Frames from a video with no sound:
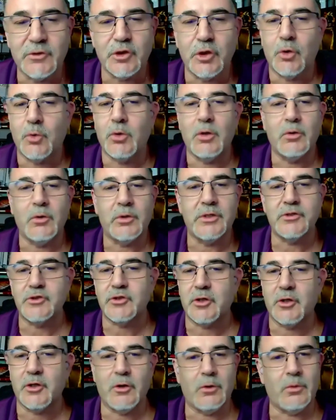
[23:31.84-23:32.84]
the Joe Rogan
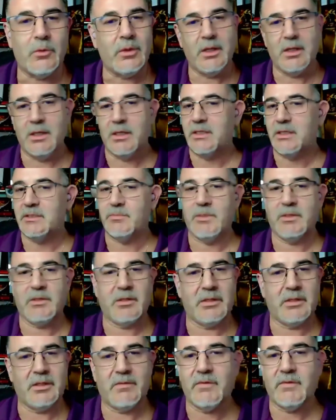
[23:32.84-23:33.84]
show. He's been
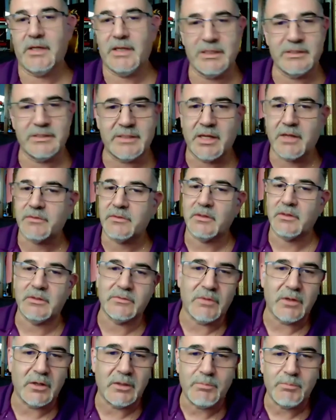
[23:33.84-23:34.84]
on he's out there.
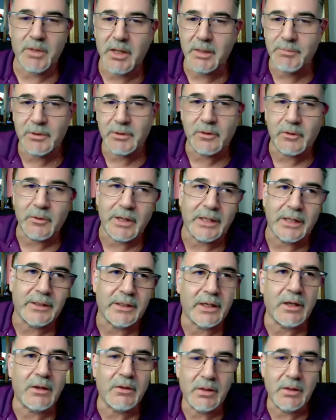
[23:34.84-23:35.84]
He's very popular right
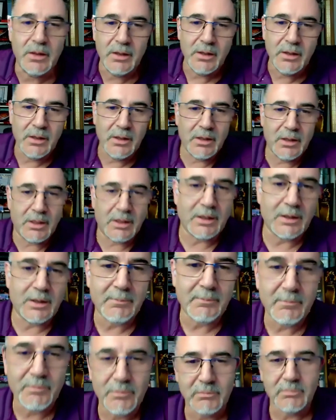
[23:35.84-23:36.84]
now.
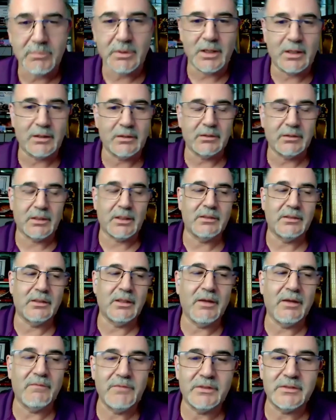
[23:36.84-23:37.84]
But I'd
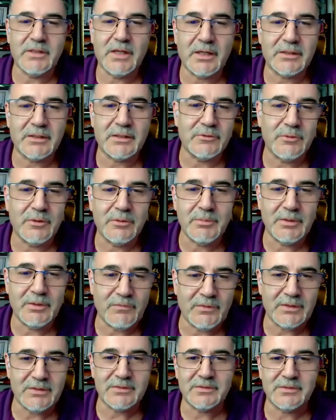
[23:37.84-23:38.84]
love to talk to him
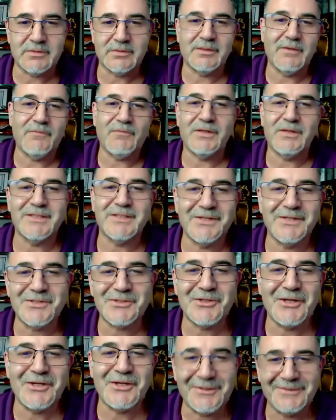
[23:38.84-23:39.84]
if he's
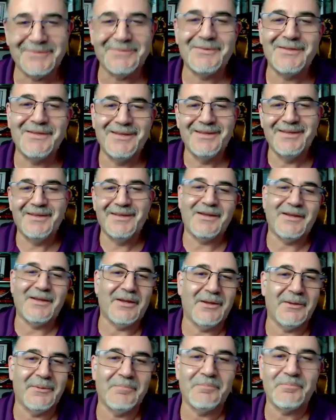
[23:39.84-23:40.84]
listening,
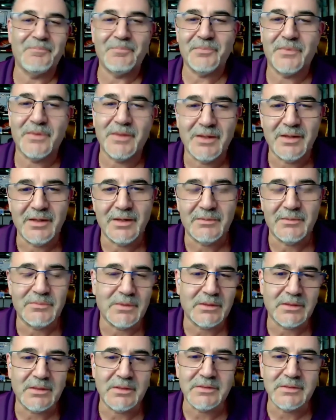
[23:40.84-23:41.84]

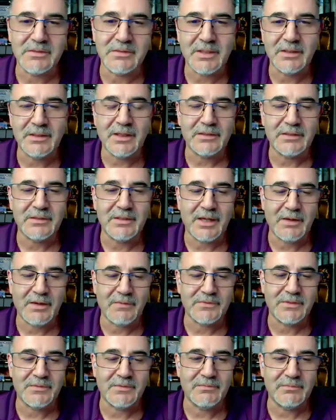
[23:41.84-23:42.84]
because I'd like to
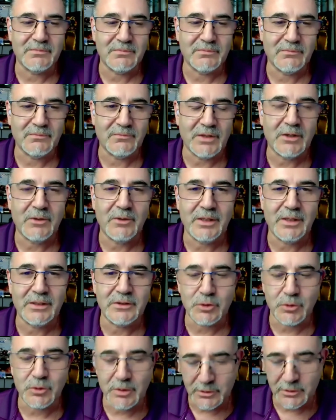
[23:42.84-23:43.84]
have some very
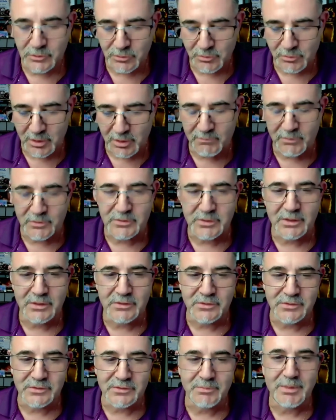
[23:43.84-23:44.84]
intellectual
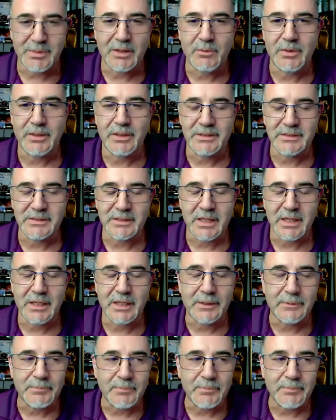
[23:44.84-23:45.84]
conversations about what he's
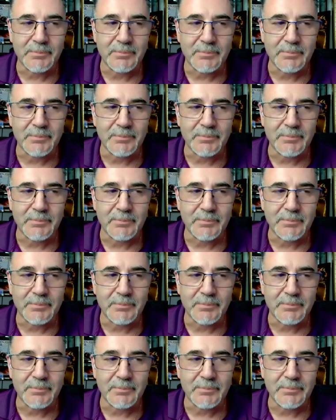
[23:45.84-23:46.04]
saying.